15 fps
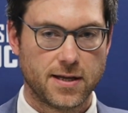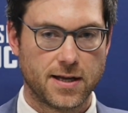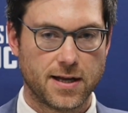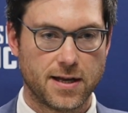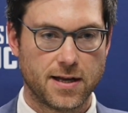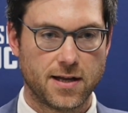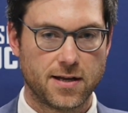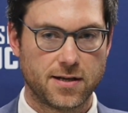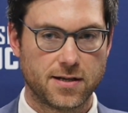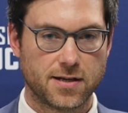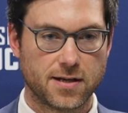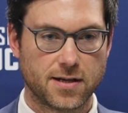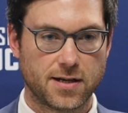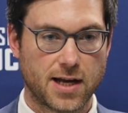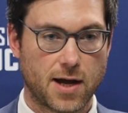and
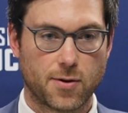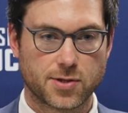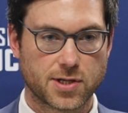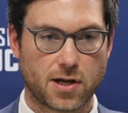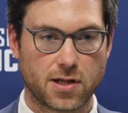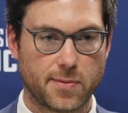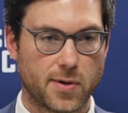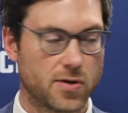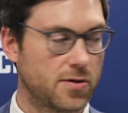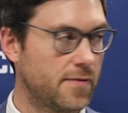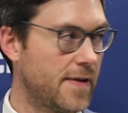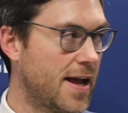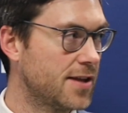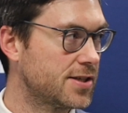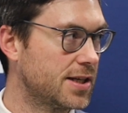now it's all about
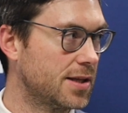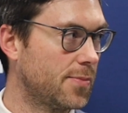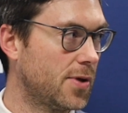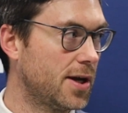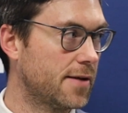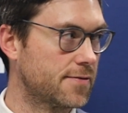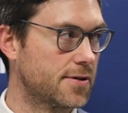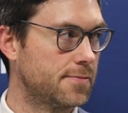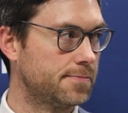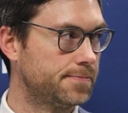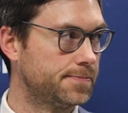advancing the playoffs.